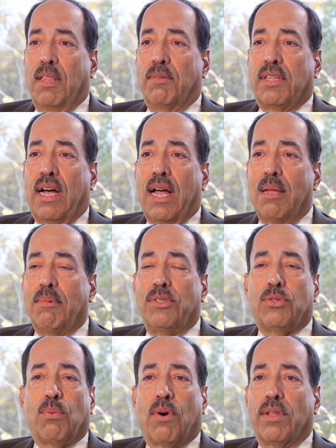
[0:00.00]
The time
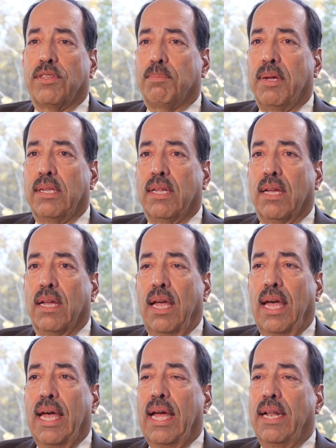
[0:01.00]
is worth spending,
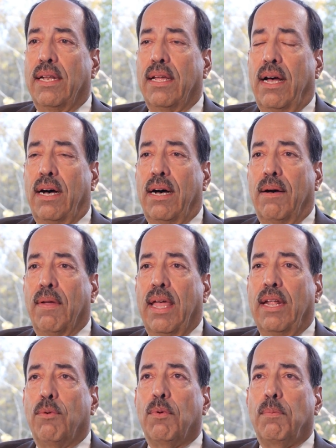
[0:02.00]
and
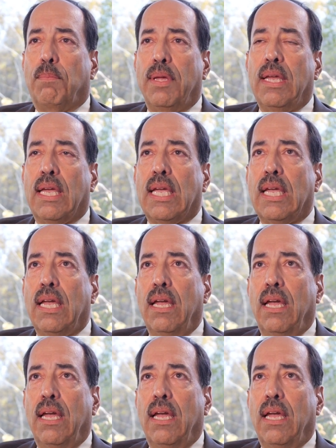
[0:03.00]
it would be